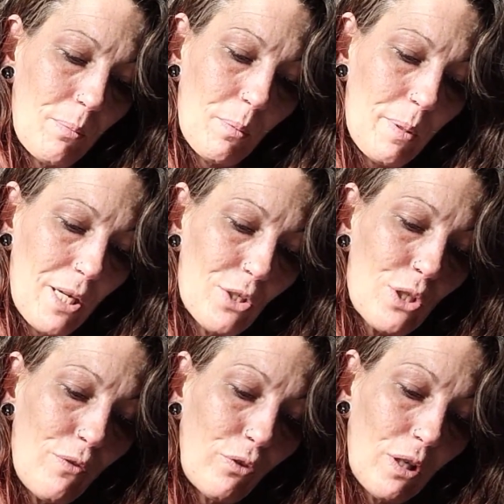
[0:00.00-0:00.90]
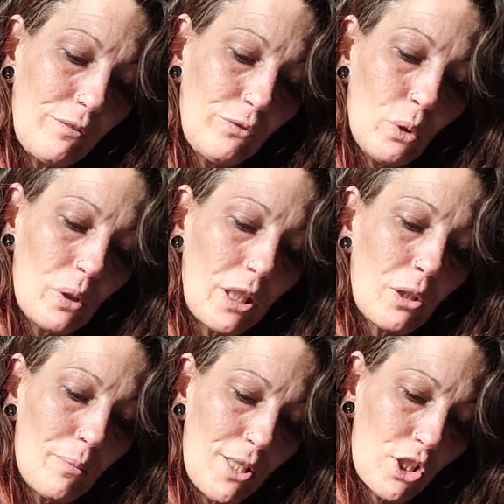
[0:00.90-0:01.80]
and prepares you for unfolding
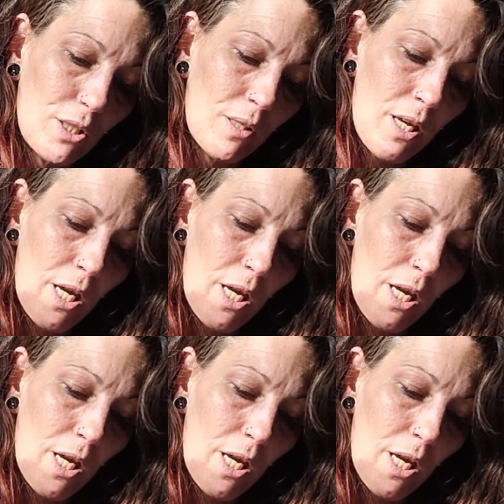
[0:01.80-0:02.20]
your mission.